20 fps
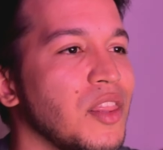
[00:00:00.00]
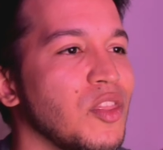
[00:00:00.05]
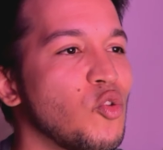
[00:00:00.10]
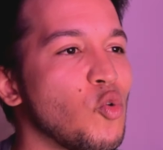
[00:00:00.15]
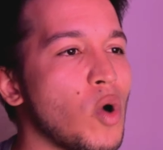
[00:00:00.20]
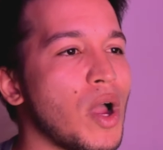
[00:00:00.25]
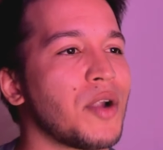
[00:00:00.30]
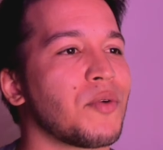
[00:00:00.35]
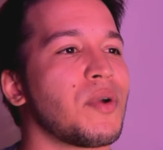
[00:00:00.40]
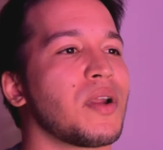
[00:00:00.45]

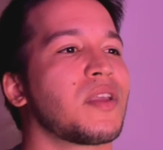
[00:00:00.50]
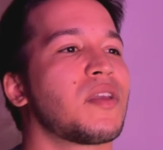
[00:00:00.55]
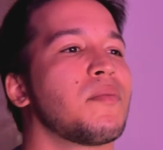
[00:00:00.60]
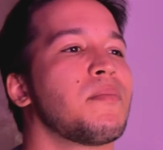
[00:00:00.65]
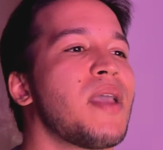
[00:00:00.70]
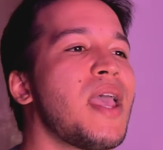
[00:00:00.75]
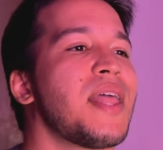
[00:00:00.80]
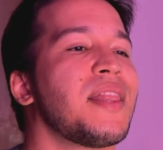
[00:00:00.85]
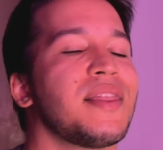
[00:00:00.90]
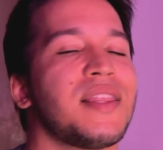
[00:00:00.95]
do I
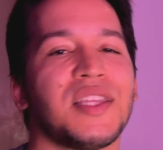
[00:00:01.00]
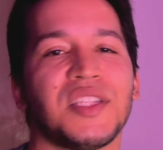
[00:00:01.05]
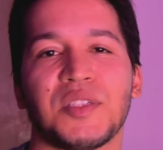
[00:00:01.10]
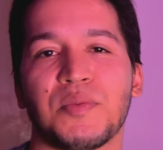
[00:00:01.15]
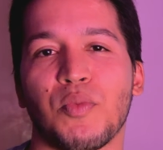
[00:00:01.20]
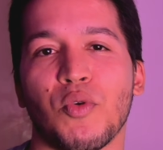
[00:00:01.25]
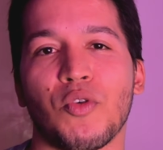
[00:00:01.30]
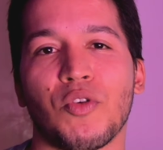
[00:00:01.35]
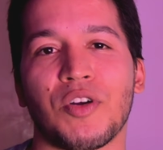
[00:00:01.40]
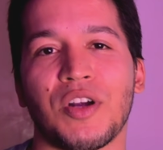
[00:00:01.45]
recommend this
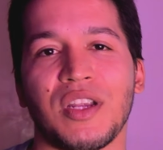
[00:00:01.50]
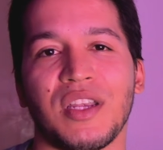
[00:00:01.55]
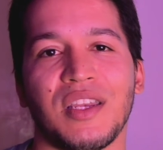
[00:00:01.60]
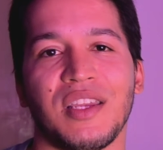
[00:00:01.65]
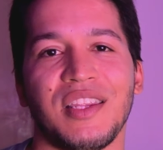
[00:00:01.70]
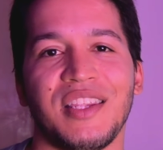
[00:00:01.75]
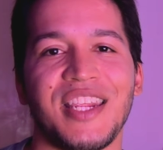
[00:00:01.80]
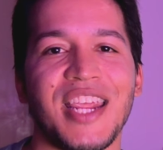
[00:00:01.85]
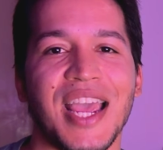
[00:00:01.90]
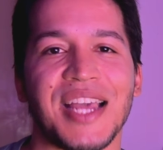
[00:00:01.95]
board?
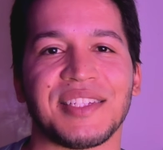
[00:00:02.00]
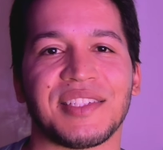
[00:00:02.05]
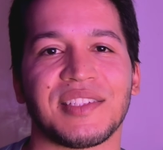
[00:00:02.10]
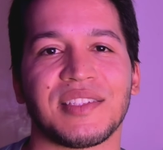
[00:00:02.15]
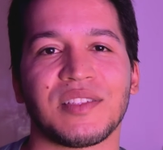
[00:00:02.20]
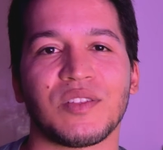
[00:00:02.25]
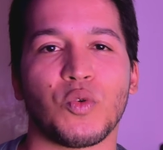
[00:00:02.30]
Yes,